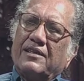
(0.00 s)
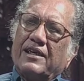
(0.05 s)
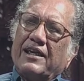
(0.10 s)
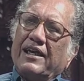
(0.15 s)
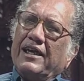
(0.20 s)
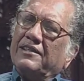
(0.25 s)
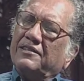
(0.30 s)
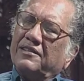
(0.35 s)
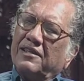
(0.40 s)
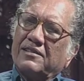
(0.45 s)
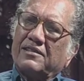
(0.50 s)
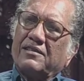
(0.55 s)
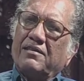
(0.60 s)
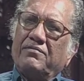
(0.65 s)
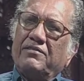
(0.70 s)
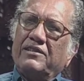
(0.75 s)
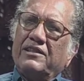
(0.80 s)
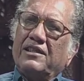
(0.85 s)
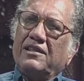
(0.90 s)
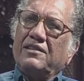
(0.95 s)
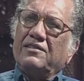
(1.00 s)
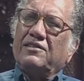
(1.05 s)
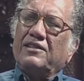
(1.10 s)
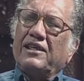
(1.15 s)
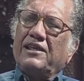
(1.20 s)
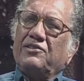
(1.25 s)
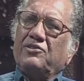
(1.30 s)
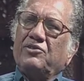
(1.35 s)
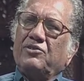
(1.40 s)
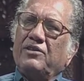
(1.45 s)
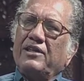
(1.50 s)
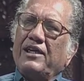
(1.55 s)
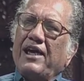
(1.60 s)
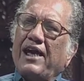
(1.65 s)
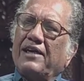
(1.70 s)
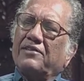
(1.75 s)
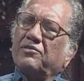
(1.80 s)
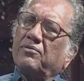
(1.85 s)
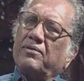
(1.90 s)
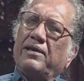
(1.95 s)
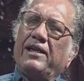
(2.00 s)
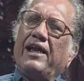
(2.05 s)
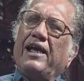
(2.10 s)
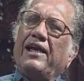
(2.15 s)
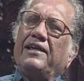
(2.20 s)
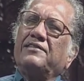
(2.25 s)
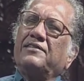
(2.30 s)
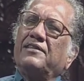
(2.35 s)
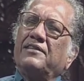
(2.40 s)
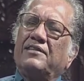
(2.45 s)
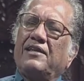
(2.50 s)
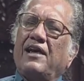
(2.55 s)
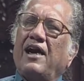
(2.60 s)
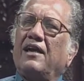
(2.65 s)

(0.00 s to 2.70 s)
in the 17th century as well as in the